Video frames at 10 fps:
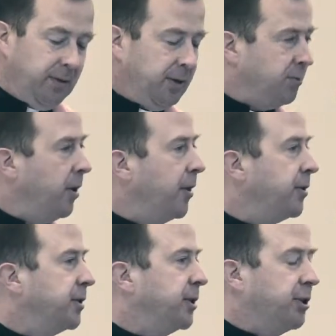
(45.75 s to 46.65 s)
It's one of
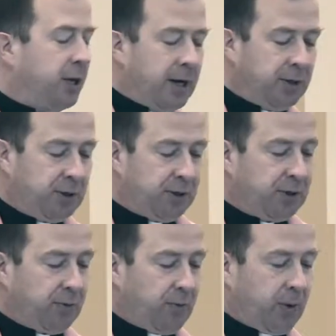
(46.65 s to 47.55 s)
those exchanges
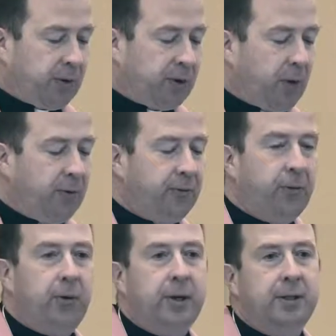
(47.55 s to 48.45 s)
where tone of
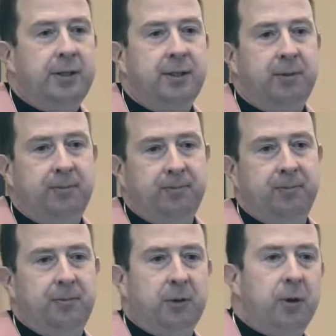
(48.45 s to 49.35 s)
voice,
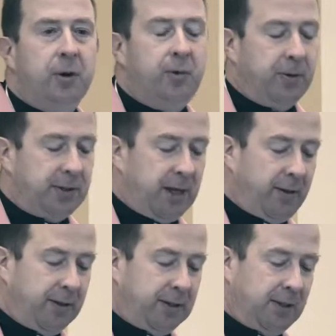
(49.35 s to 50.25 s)
look would
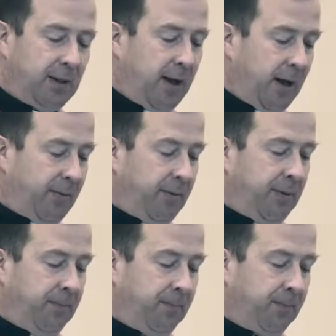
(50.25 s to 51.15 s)
tell us a lot.